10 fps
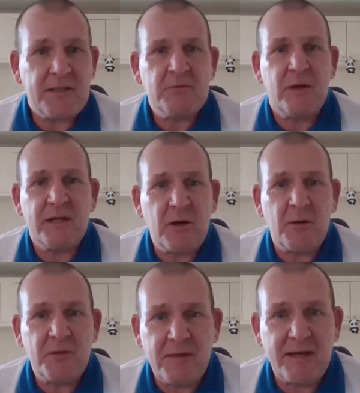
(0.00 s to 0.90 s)
seemed quite
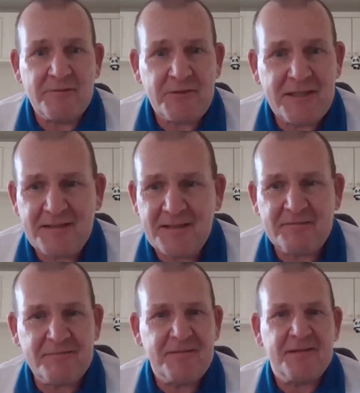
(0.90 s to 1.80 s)
complimentary,
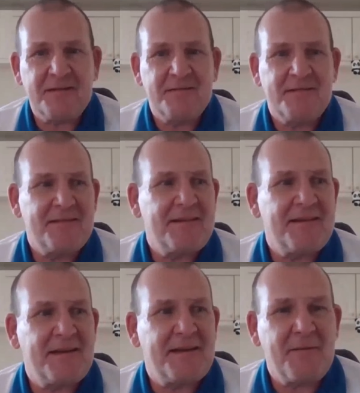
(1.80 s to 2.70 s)
and
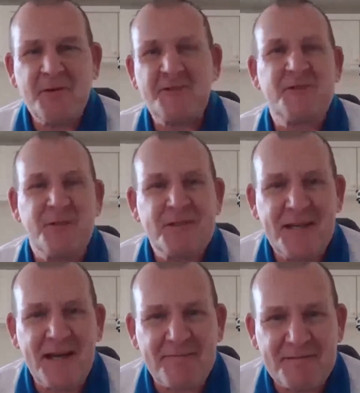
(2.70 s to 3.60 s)
I wasn't
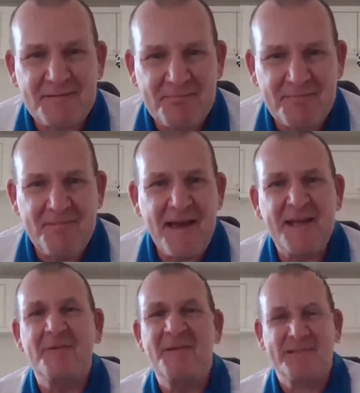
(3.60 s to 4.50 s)
used to having
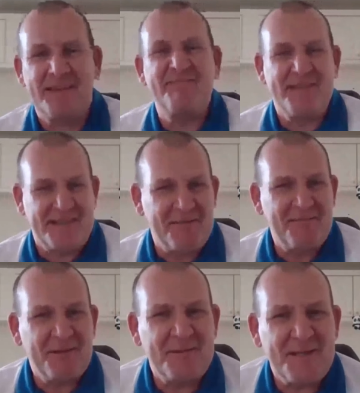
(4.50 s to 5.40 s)
anyone give me
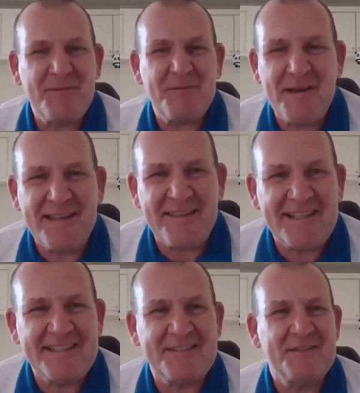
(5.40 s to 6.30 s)
compliments about many
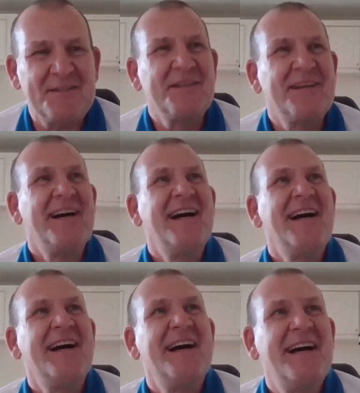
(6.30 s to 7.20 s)
things. You know,
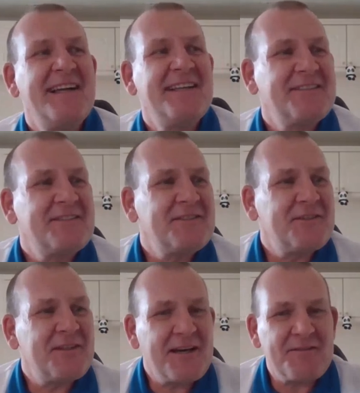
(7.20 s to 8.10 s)

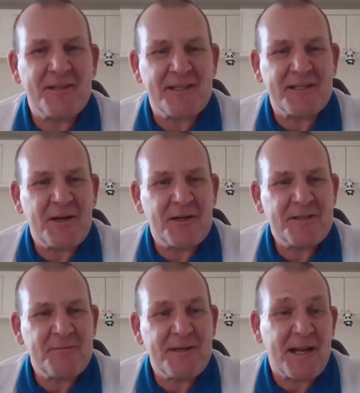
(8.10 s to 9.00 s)
so that really
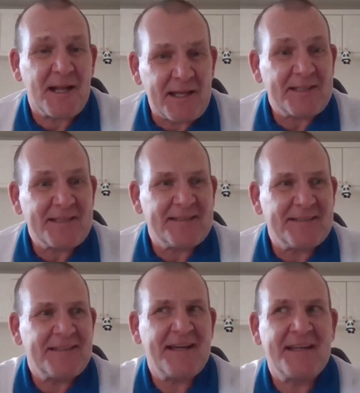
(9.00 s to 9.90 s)
encouraged me, and I liked
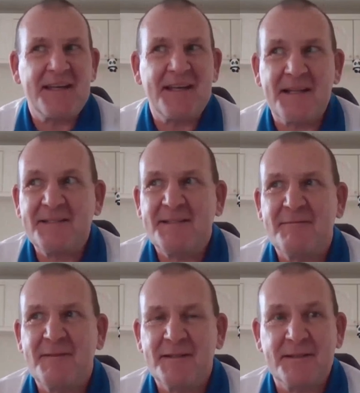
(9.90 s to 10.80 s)
it. And I
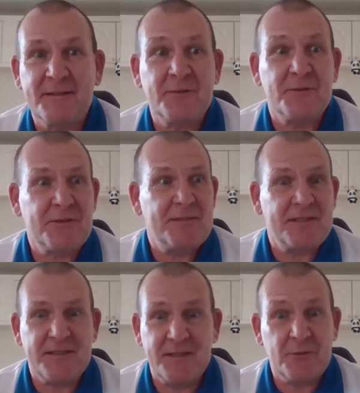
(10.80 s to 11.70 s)
like the fact that, you know,
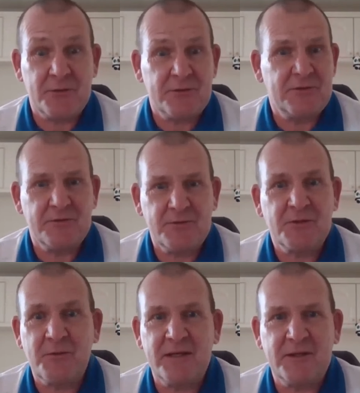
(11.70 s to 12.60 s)
somebody says, "Oh,
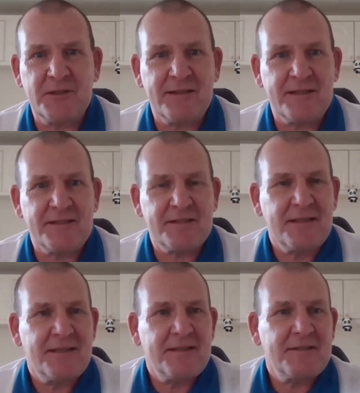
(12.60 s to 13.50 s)
you're quite good at
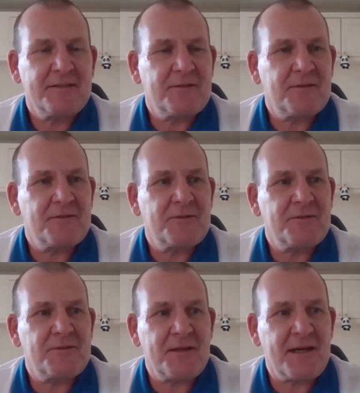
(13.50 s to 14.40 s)
this." So
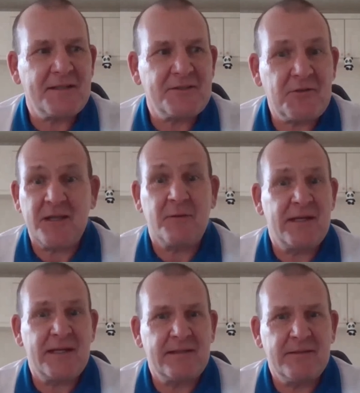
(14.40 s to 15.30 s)
that straight
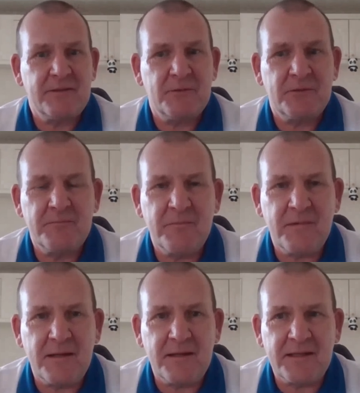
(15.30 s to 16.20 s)
away, you know,
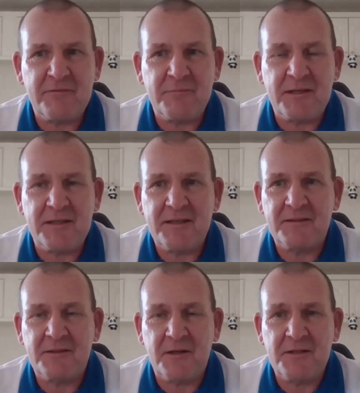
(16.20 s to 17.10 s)
gave me
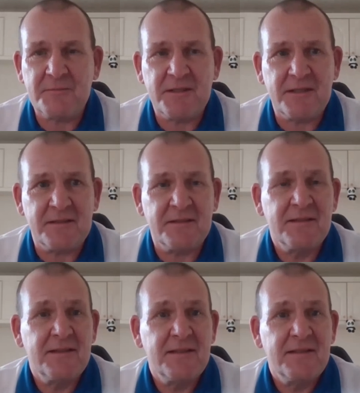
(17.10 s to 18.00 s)
encouragement,
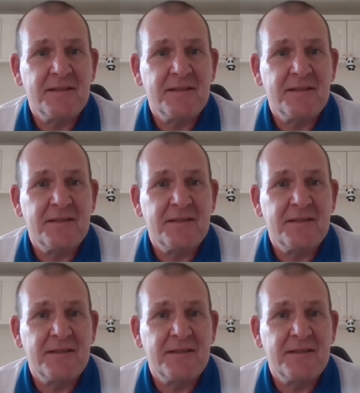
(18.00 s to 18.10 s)
and